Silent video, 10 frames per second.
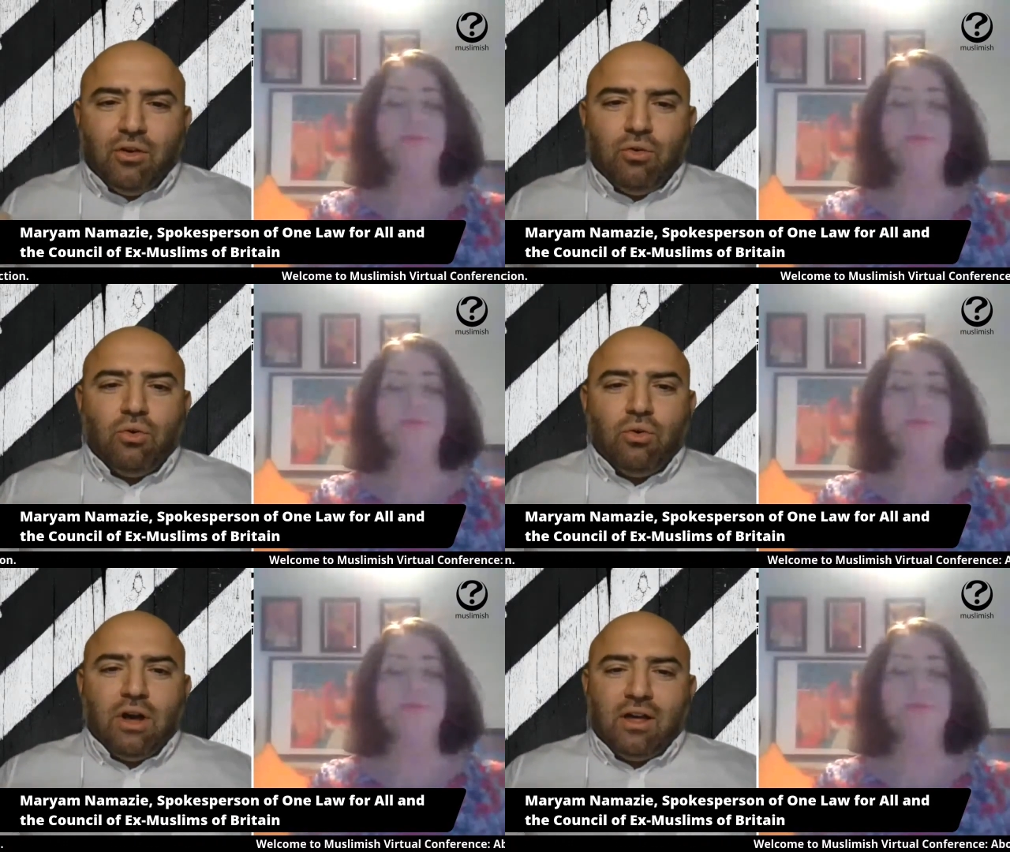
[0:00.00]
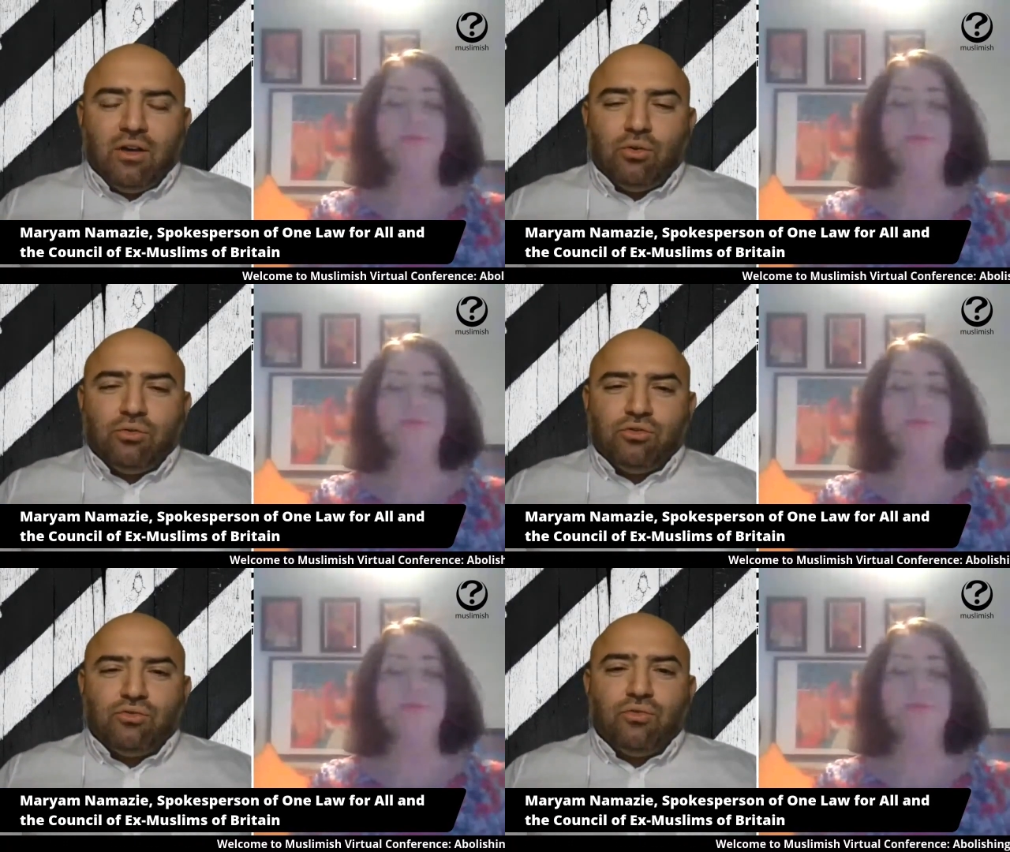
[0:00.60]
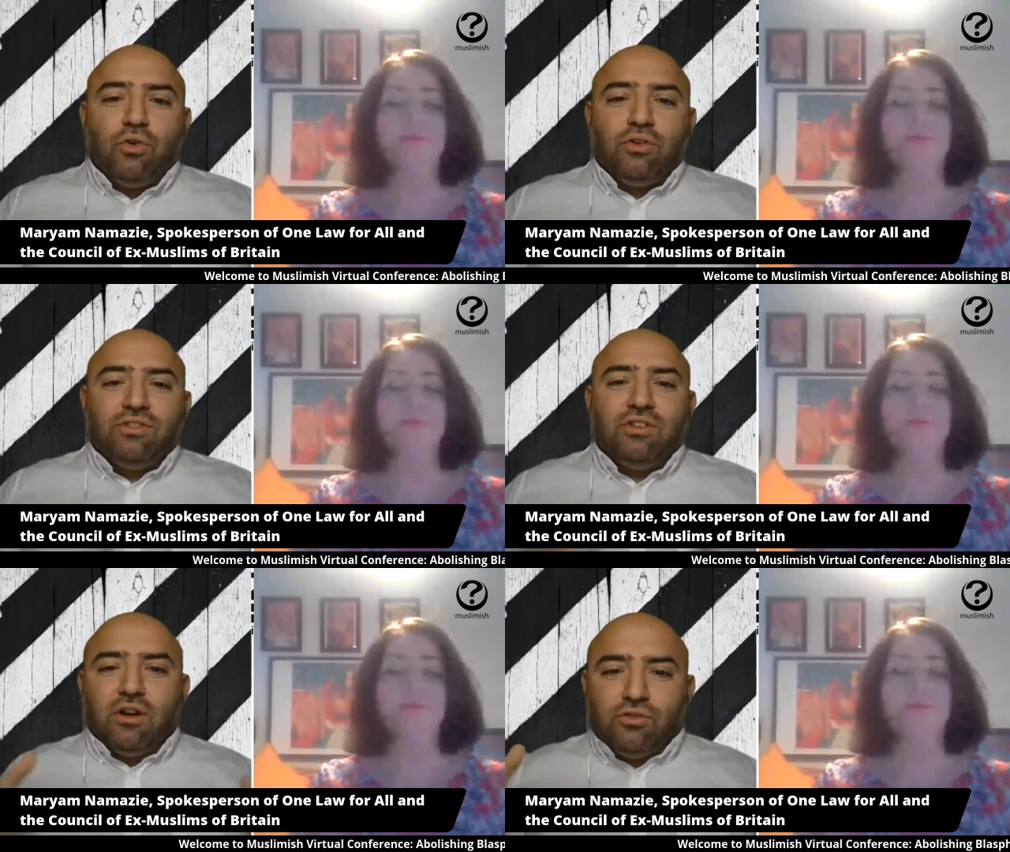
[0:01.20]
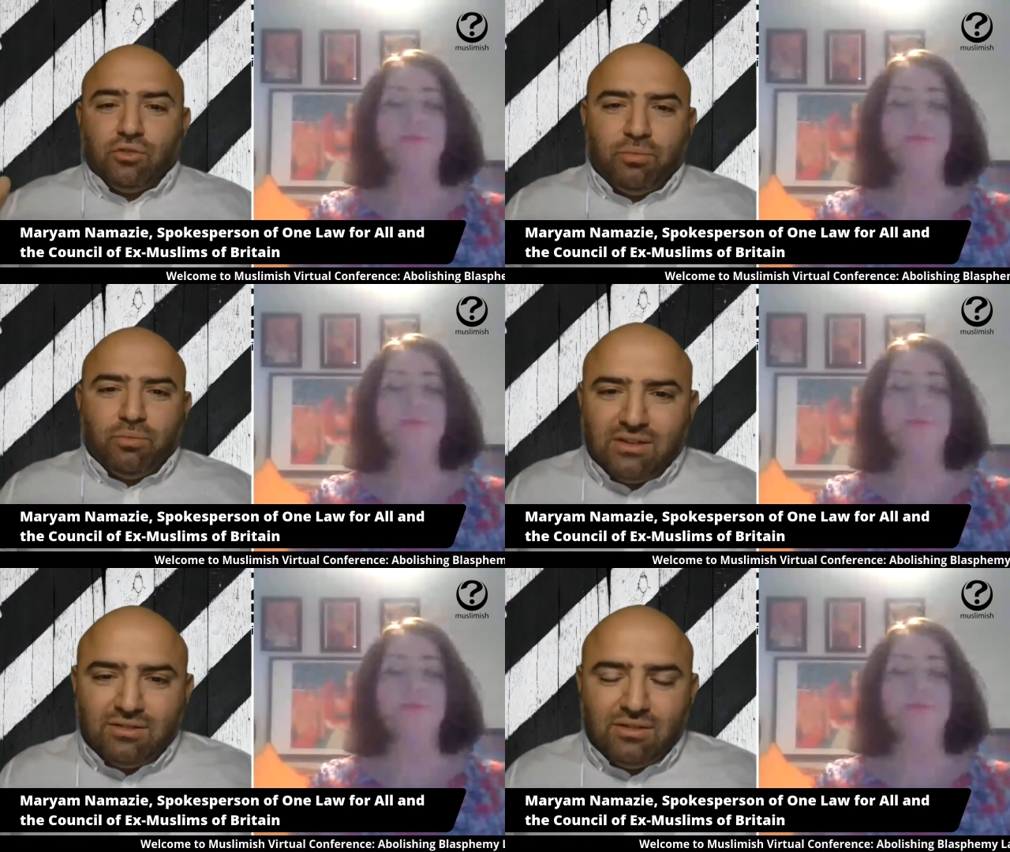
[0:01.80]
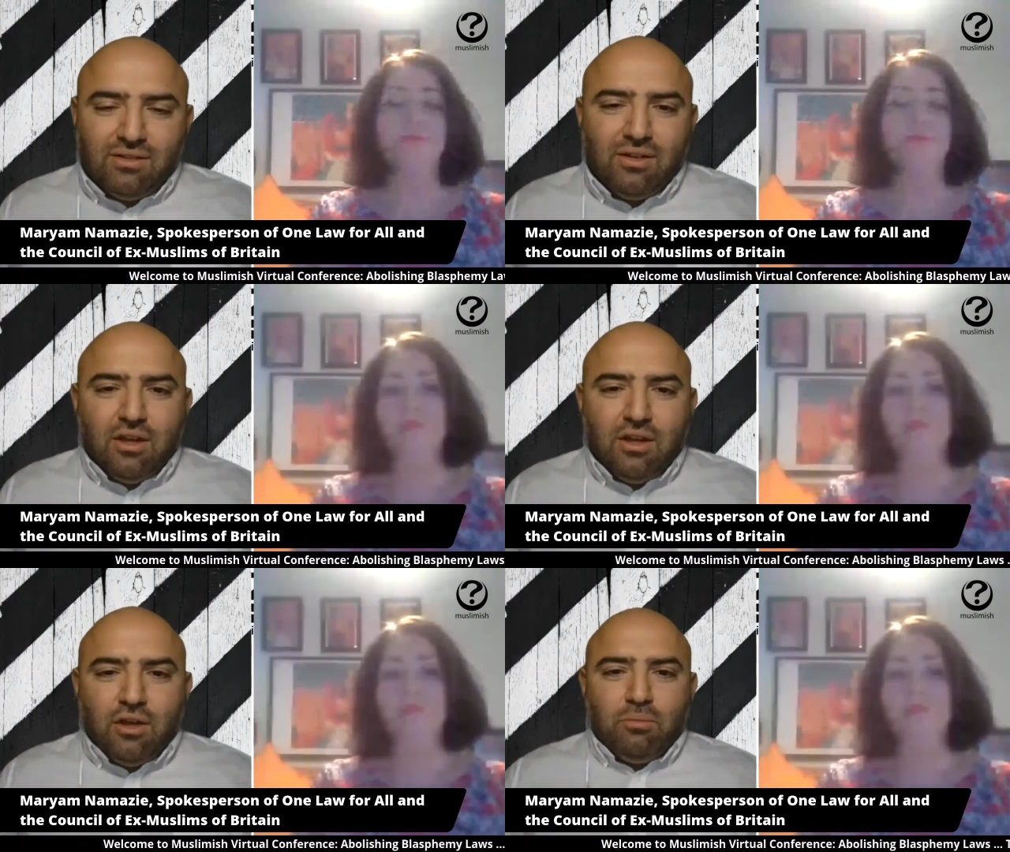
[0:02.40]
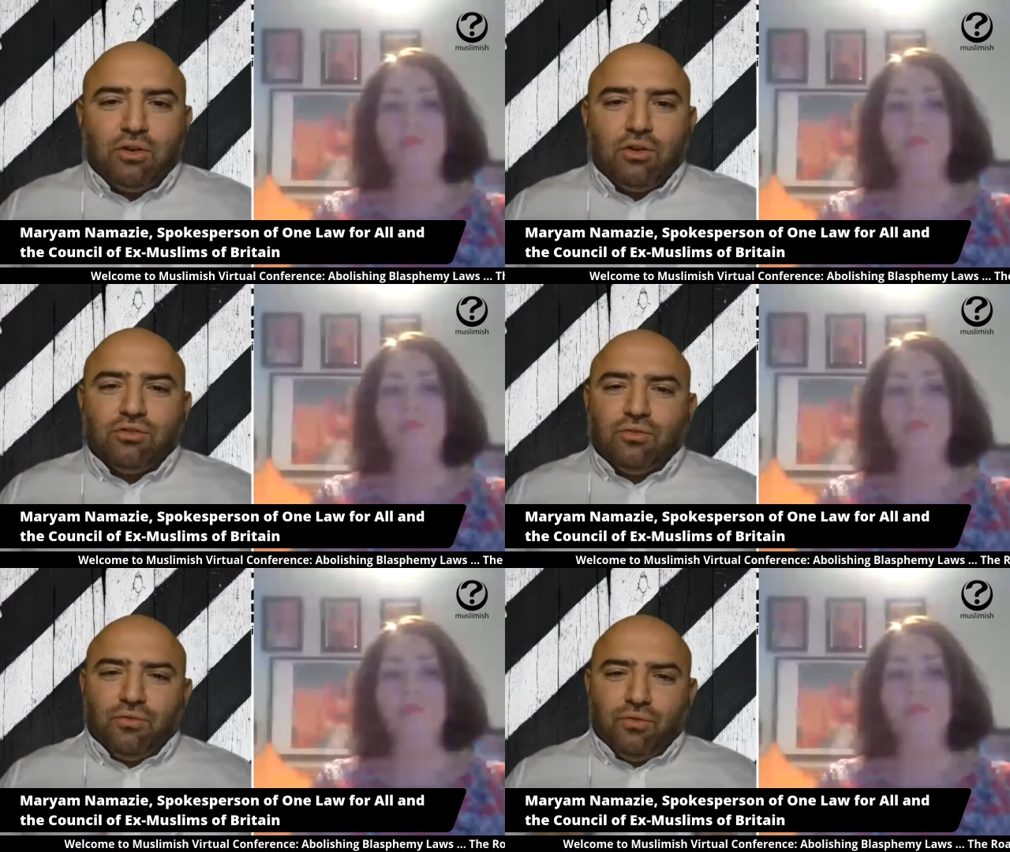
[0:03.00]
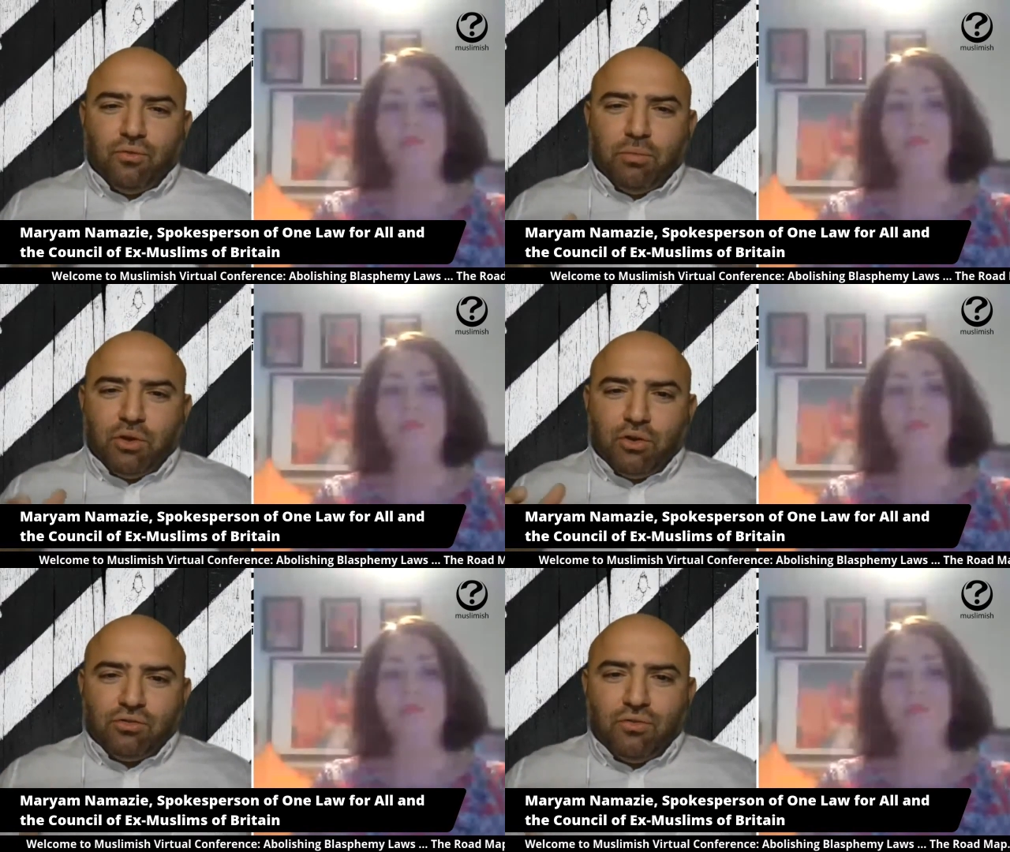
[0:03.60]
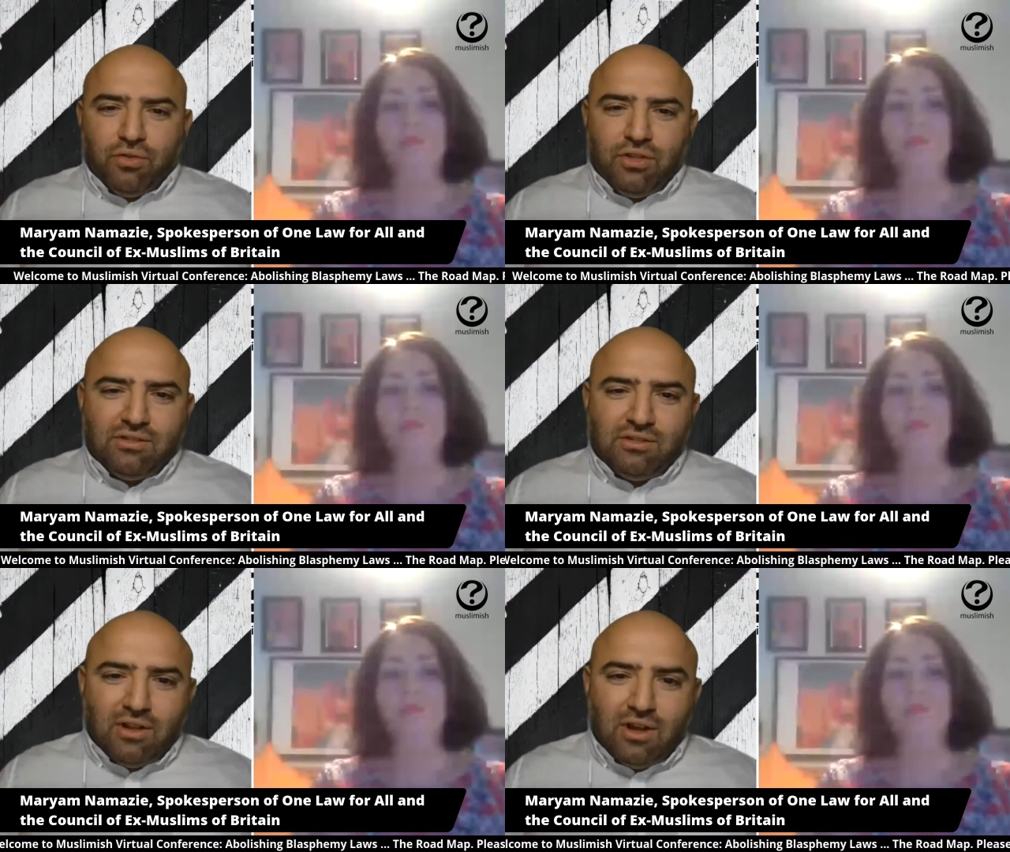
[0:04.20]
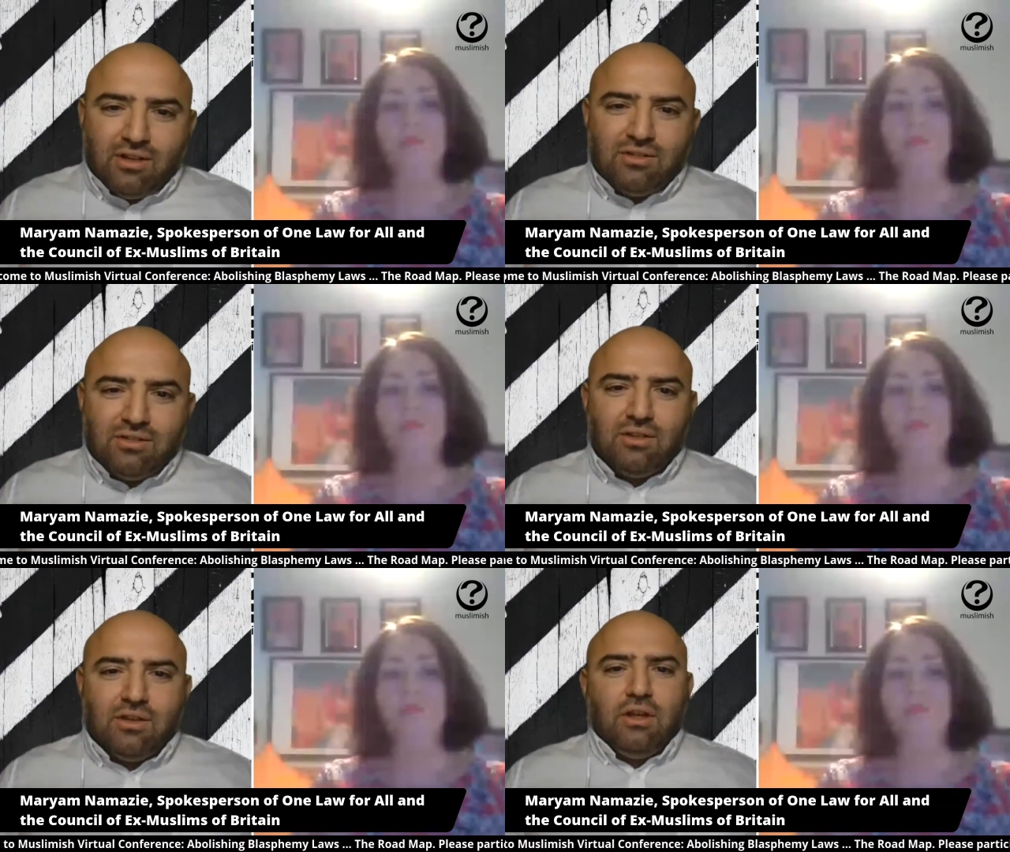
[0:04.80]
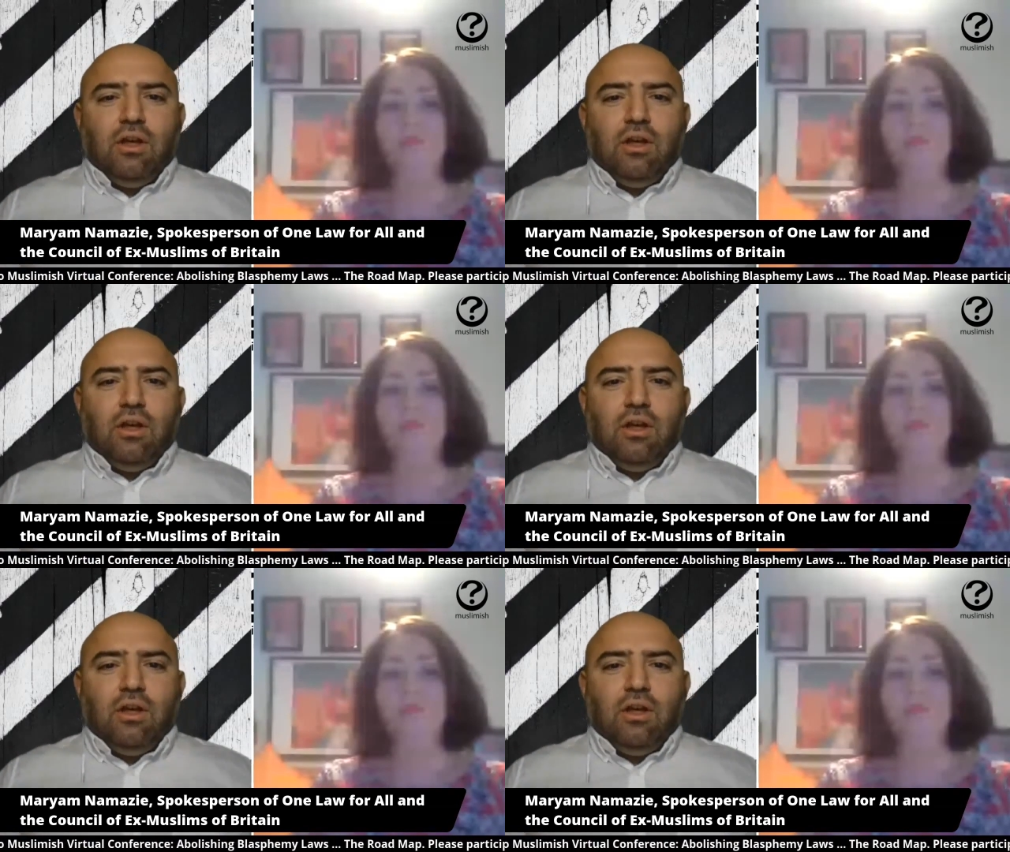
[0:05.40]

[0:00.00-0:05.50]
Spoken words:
whose voices are suppressed because of these laws,